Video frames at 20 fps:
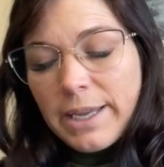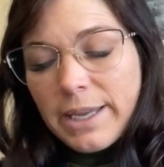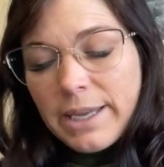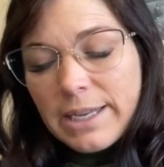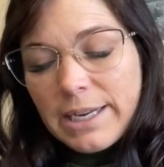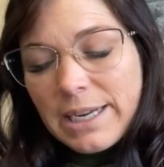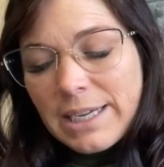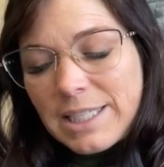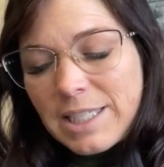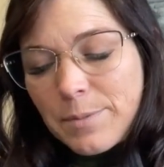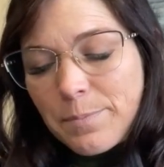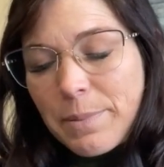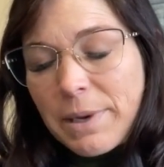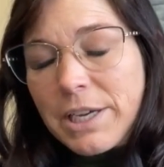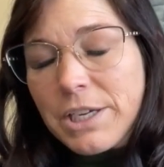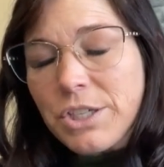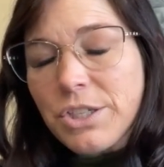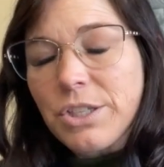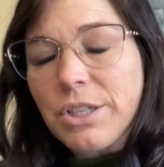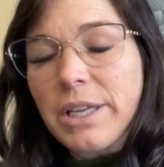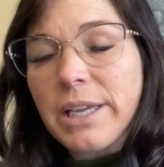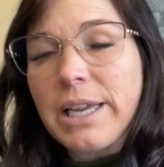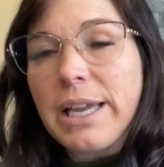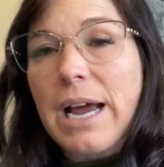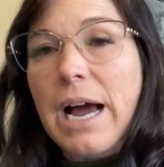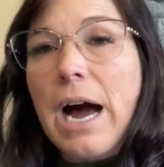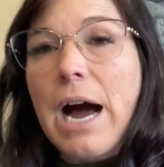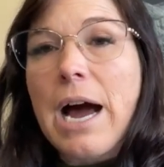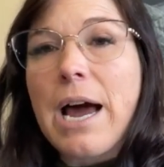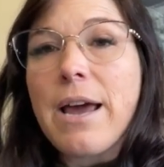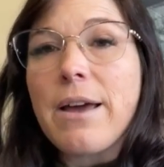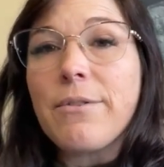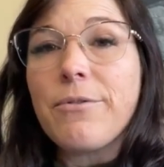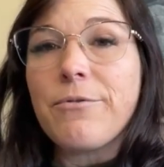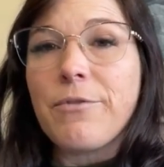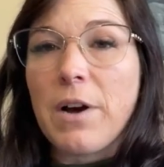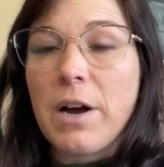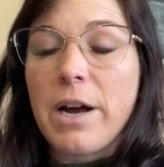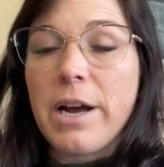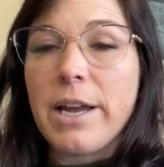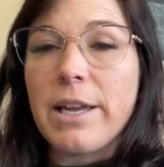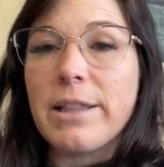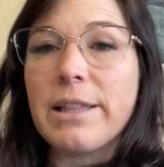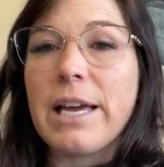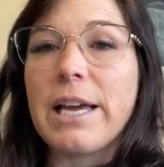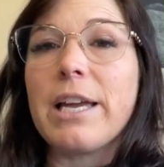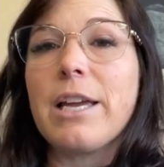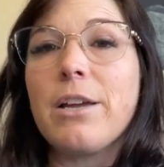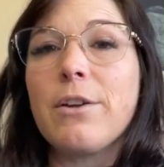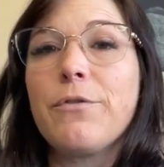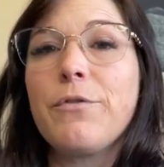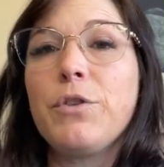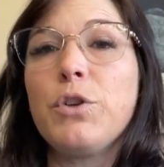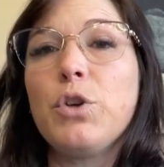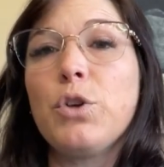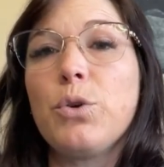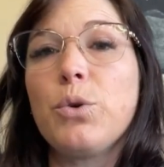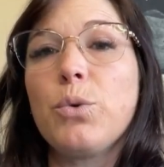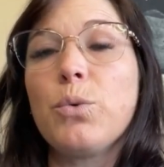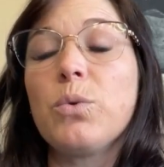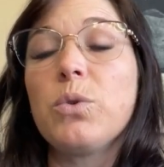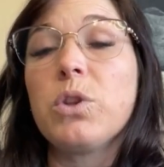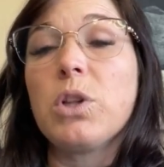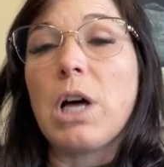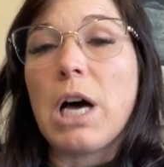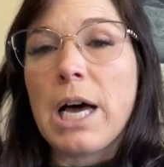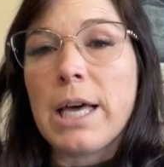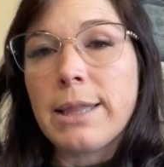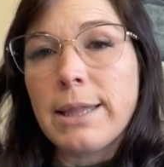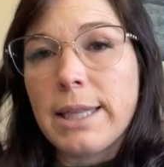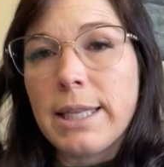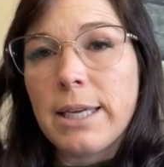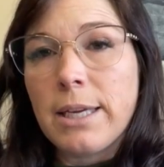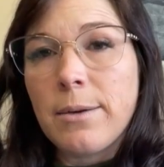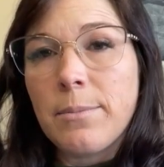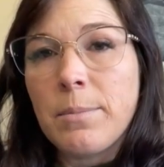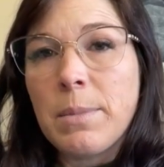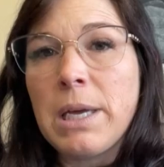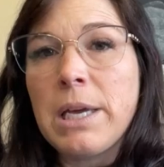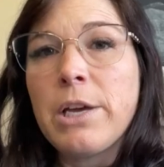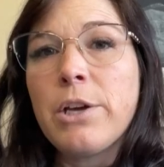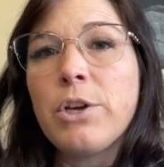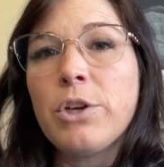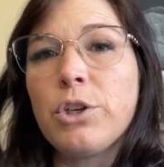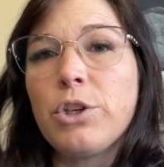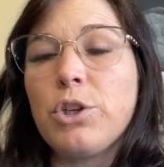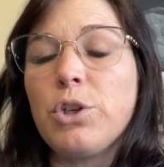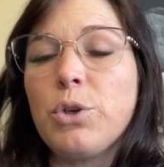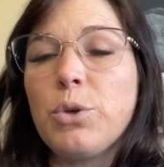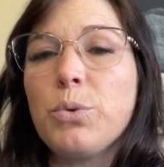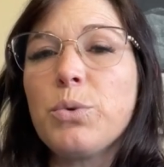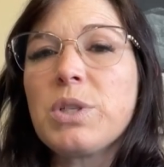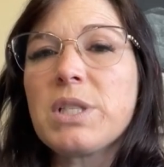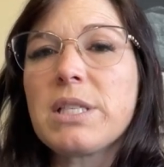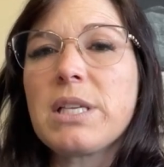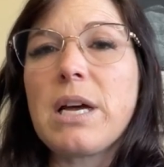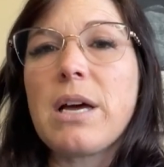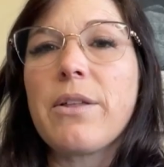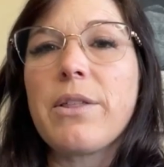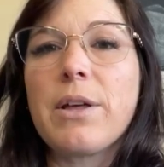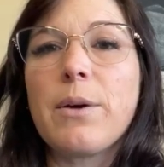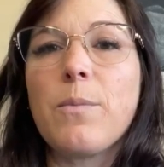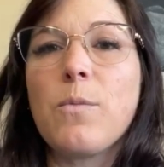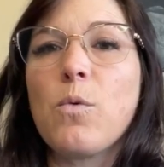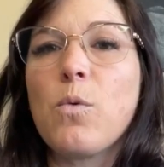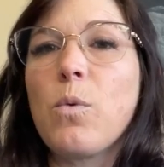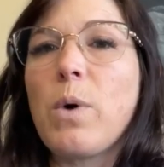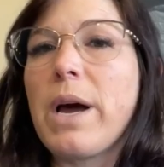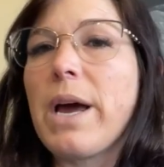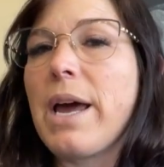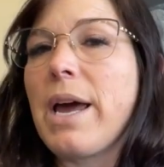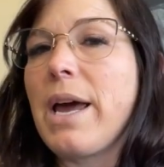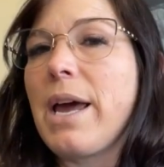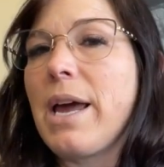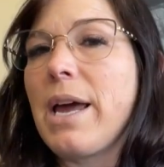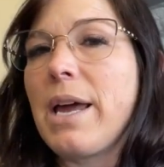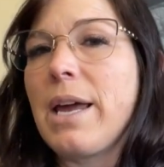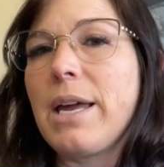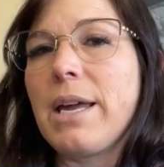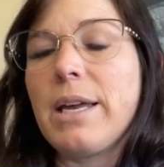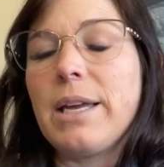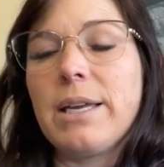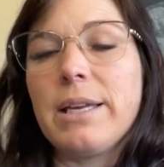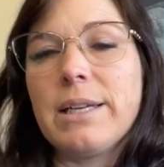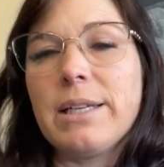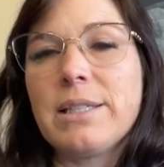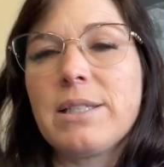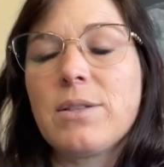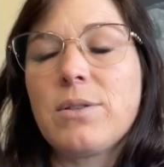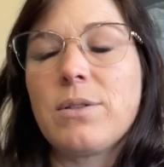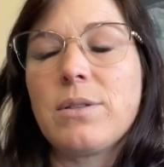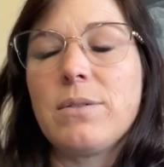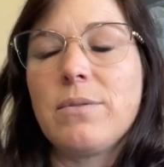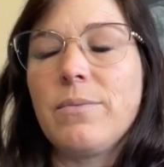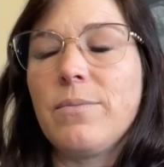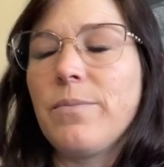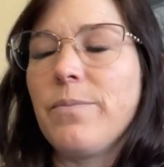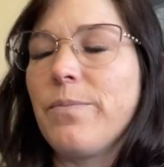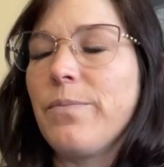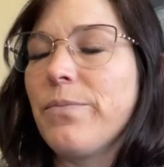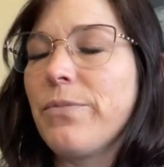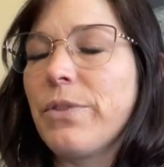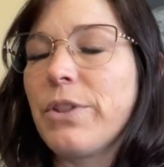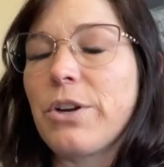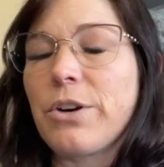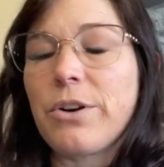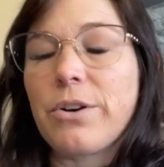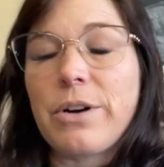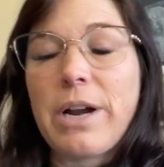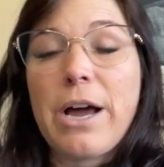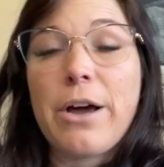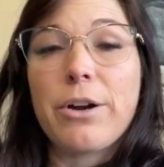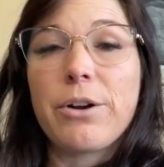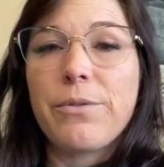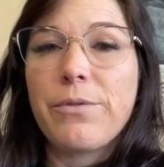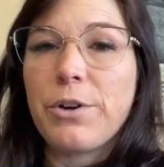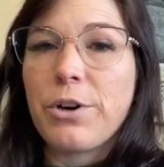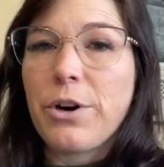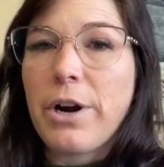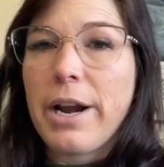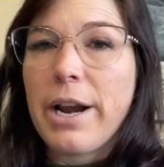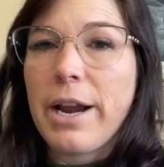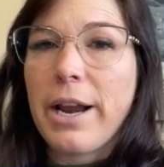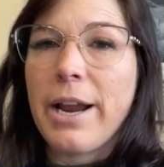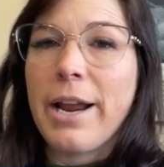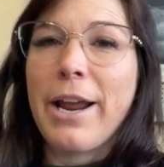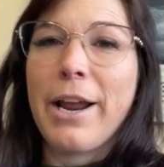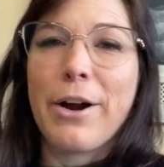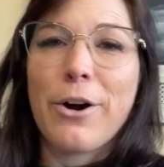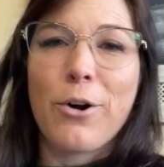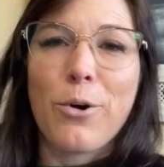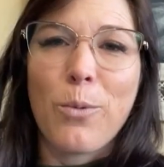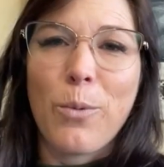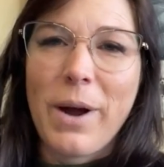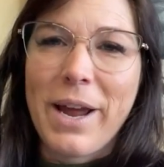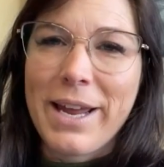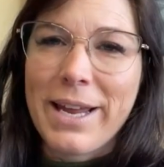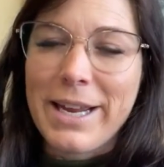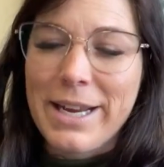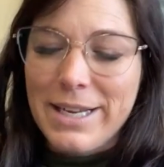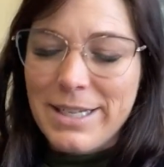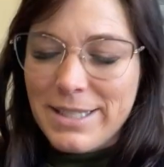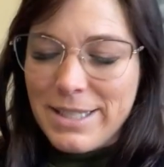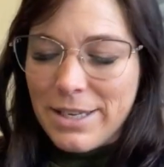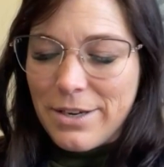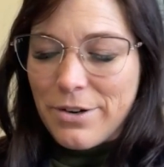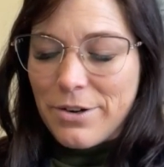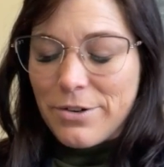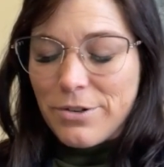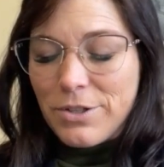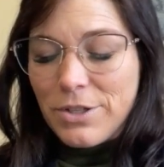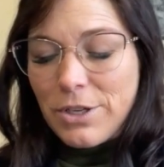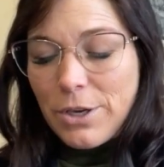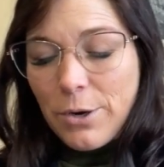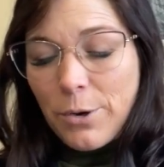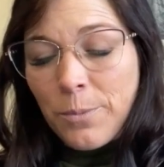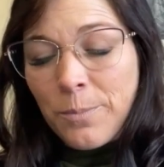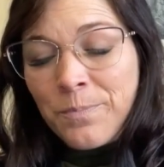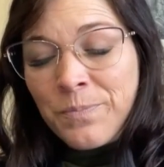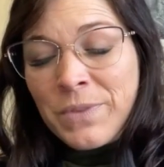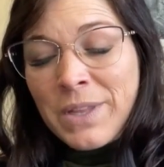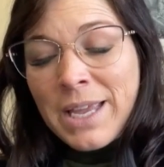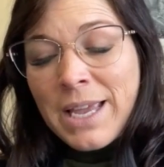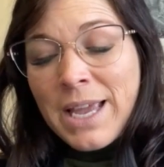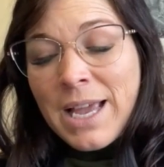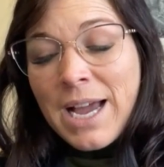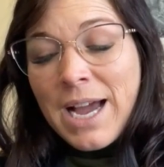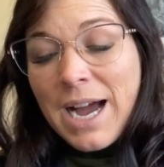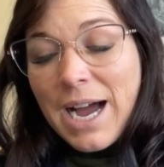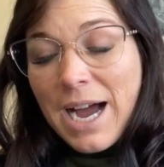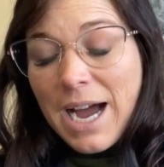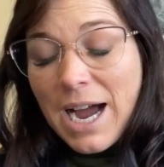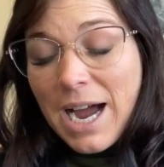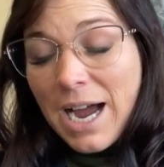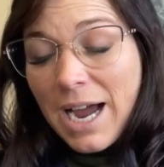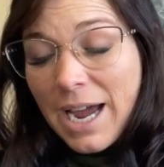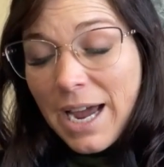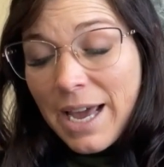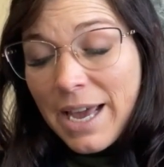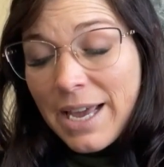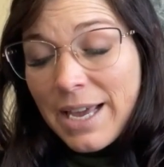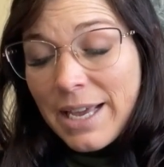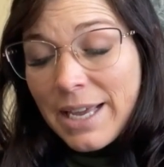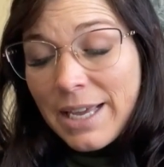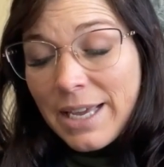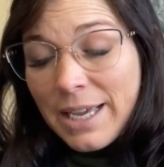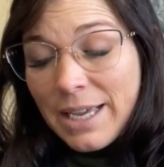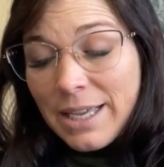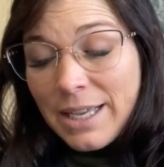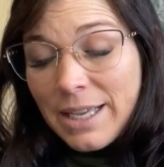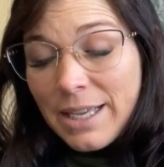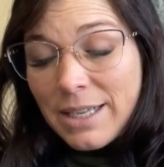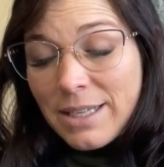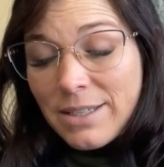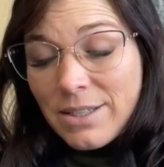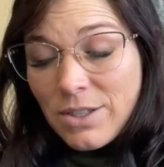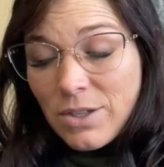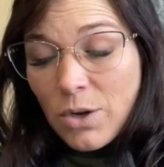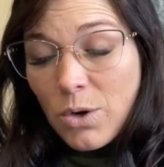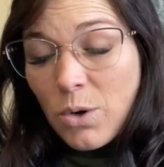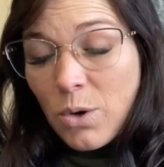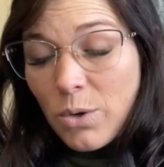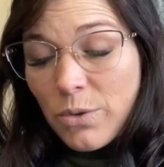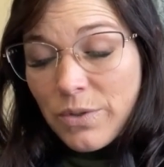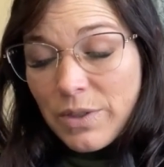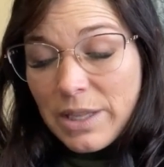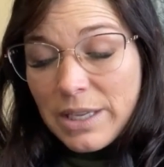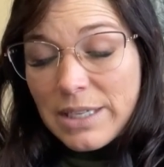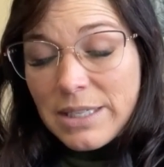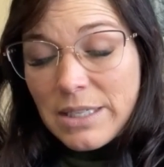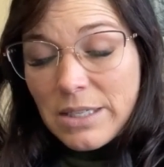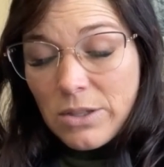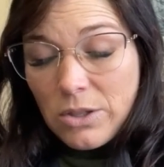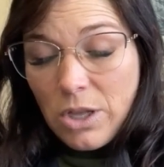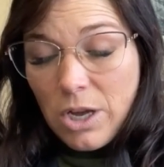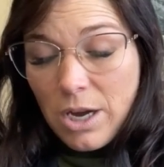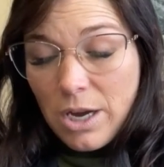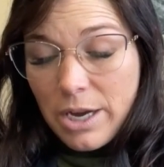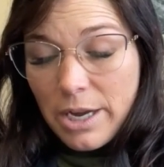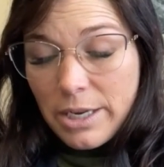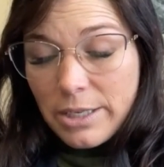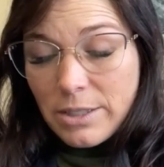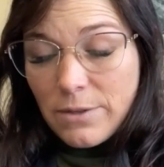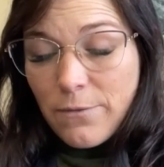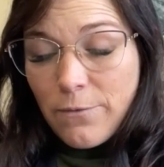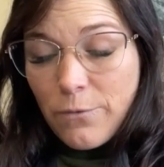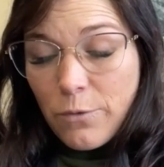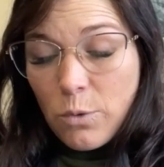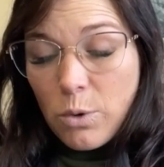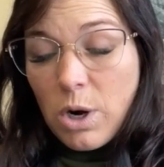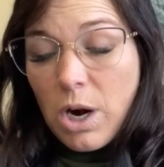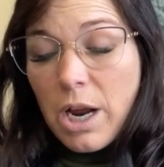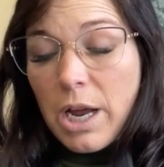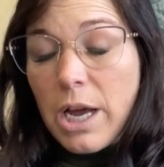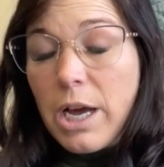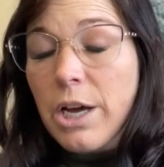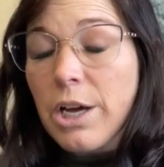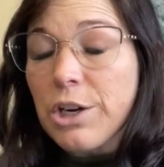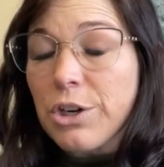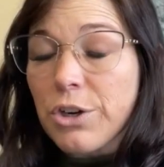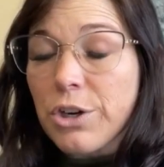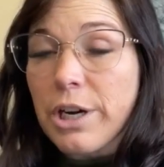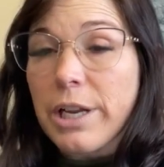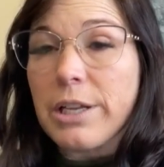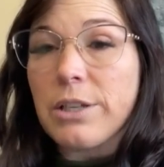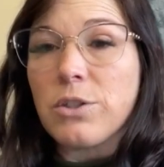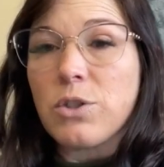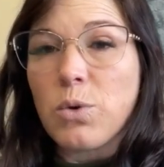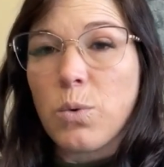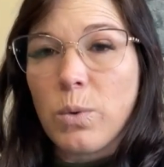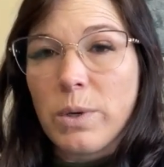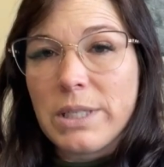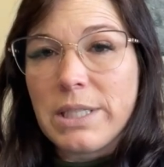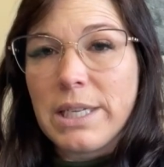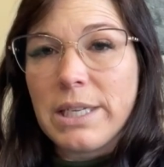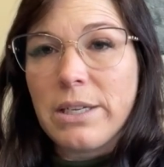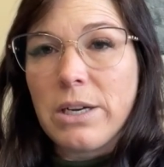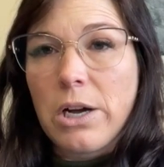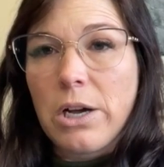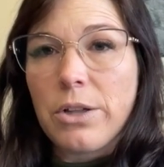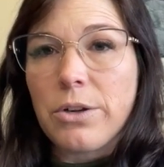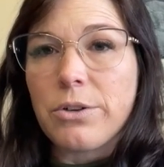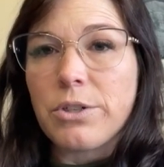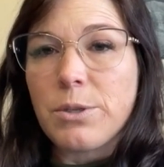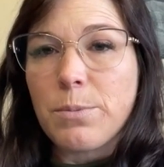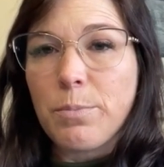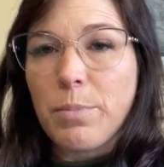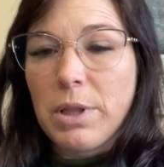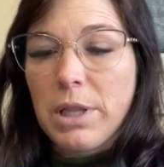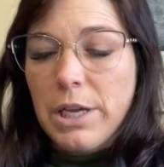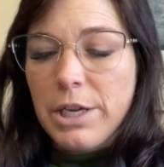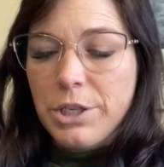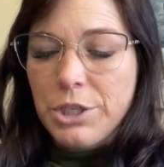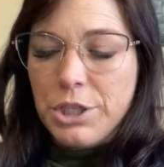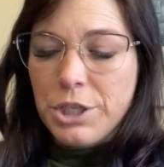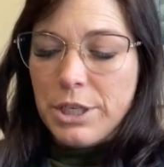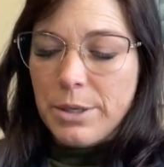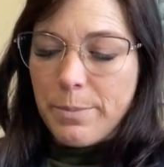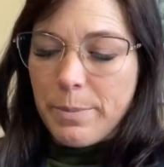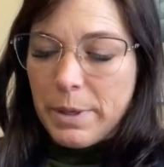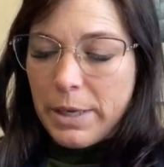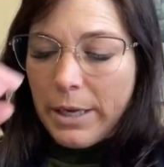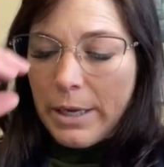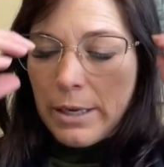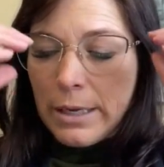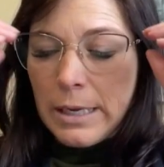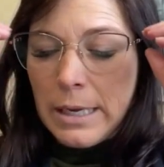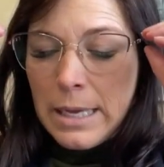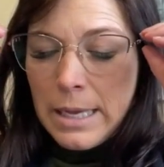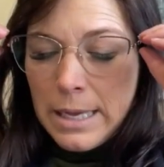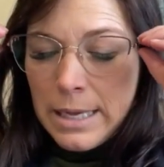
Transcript: And especially, I find that if you lot them, you sell them way, it's they're out of your hair way easier. So I sold this lot for $120 plus shipping.